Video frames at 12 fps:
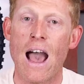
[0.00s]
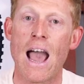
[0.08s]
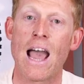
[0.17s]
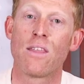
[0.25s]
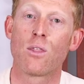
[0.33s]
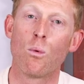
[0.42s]

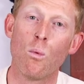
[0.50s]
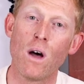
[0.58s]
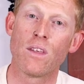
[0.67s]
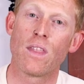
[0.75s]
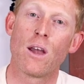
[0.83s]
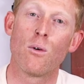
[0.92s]
And the
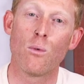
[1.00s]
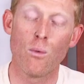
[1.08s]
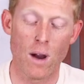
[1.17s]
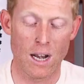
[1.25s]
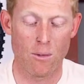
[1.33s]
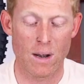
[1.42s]
one that they're
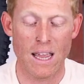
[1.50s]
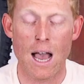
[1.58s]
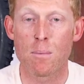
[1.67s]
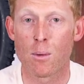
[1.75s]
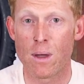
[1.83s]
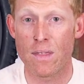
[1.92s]
really, really
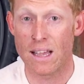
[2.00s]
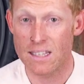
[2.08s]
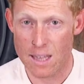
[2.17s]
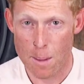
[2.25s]
happy with is